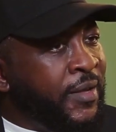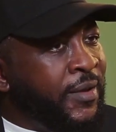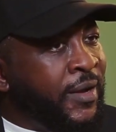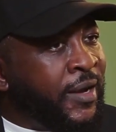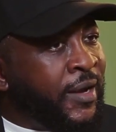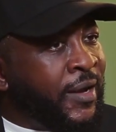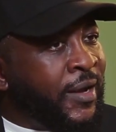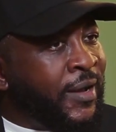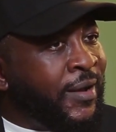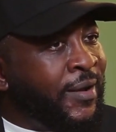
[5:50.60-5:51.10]

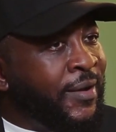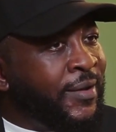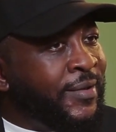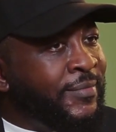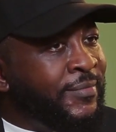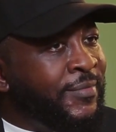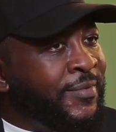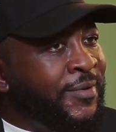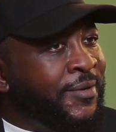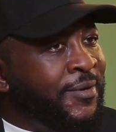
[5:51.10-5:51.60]
uh,
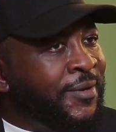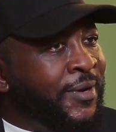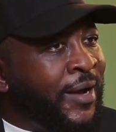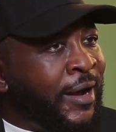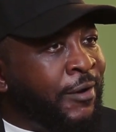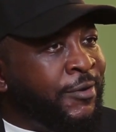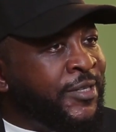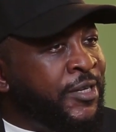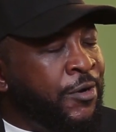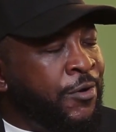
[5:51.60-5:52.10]

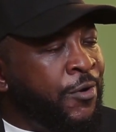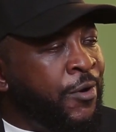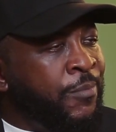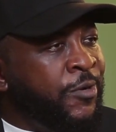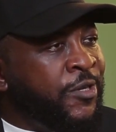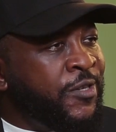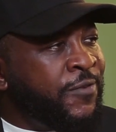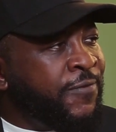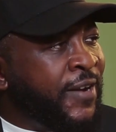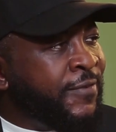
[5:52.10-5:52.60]
I would say
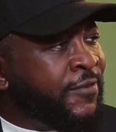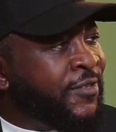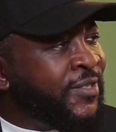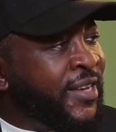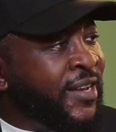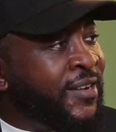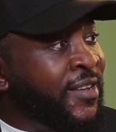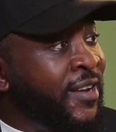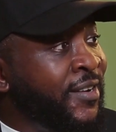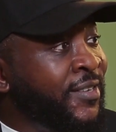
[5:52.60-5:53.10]
almost five to
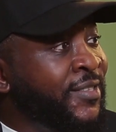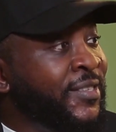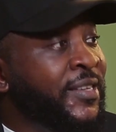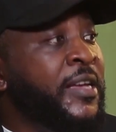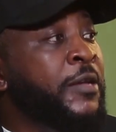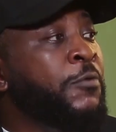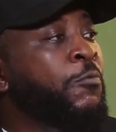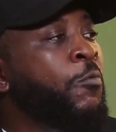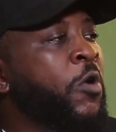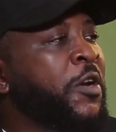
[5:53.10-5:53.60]
10 years
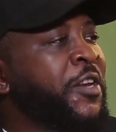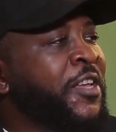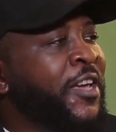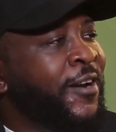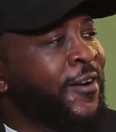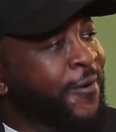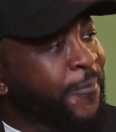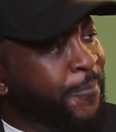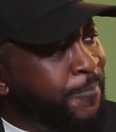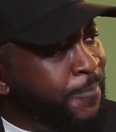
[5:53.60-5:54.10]
in one
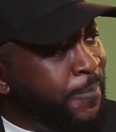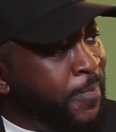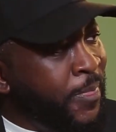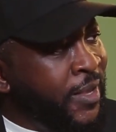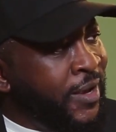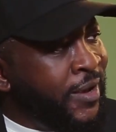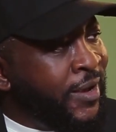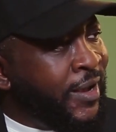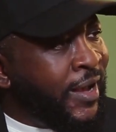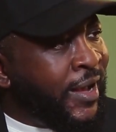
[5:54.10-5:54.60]
year.
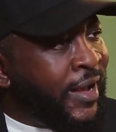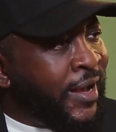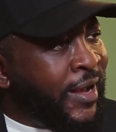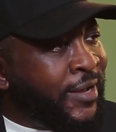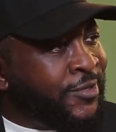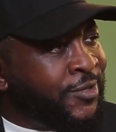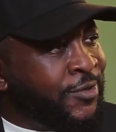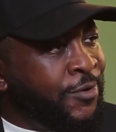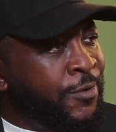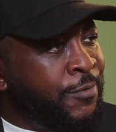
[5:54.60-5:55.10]
Mm-hmm.
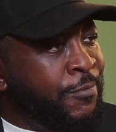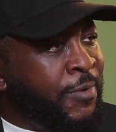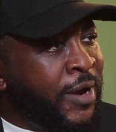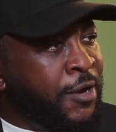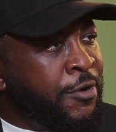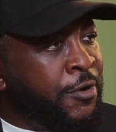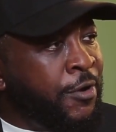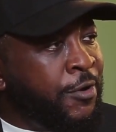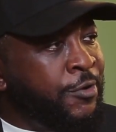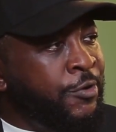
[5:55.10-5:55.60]
uh, so
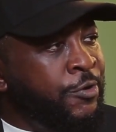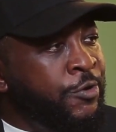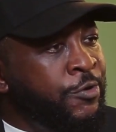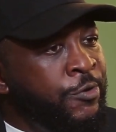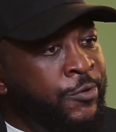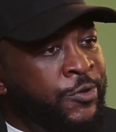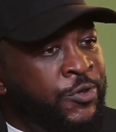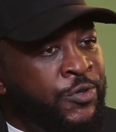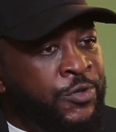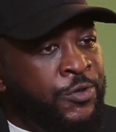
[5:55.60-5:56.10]
we're not
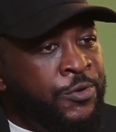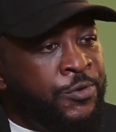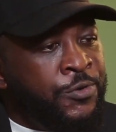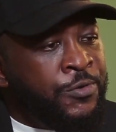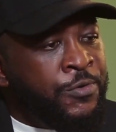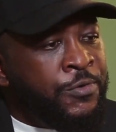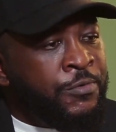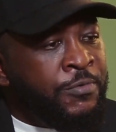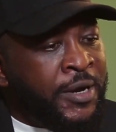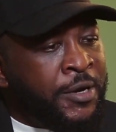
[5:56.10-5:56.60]
used to,
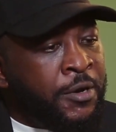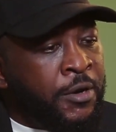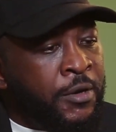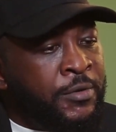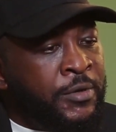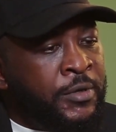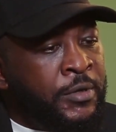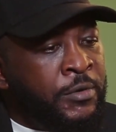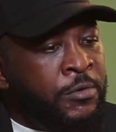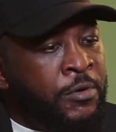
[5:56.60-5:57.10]
we're
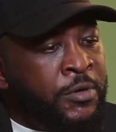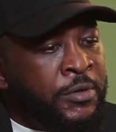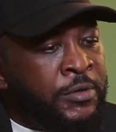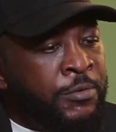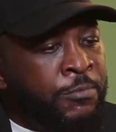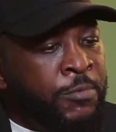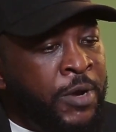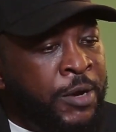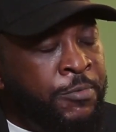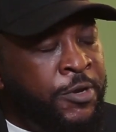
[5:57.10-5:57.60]
not, look,
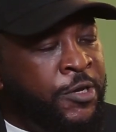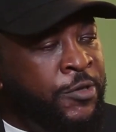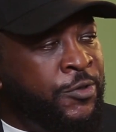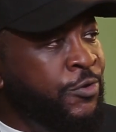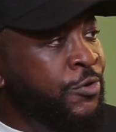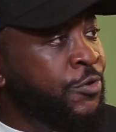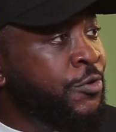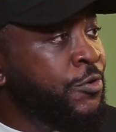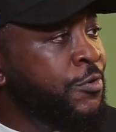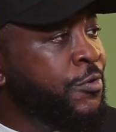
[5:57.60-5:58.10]
the way we
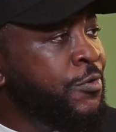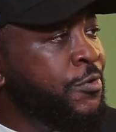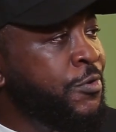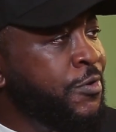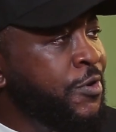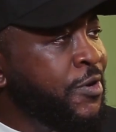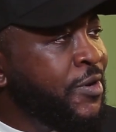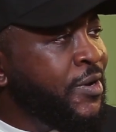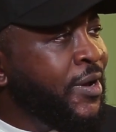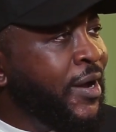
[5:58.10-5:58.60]
used to do
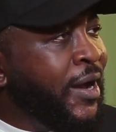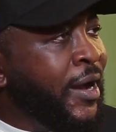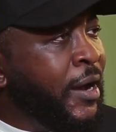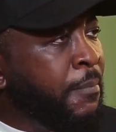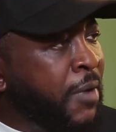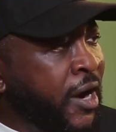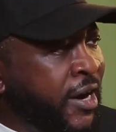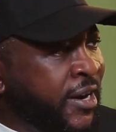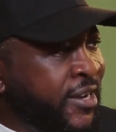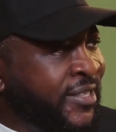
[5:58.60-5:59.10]

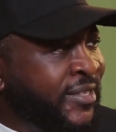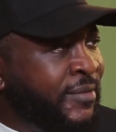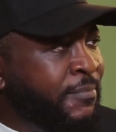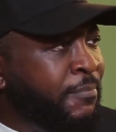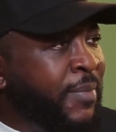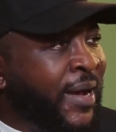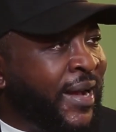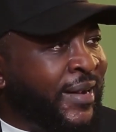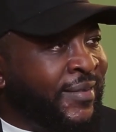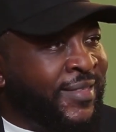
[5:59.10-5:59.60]
uh,
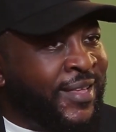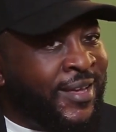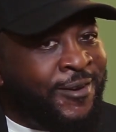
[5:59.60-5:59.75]
marketing back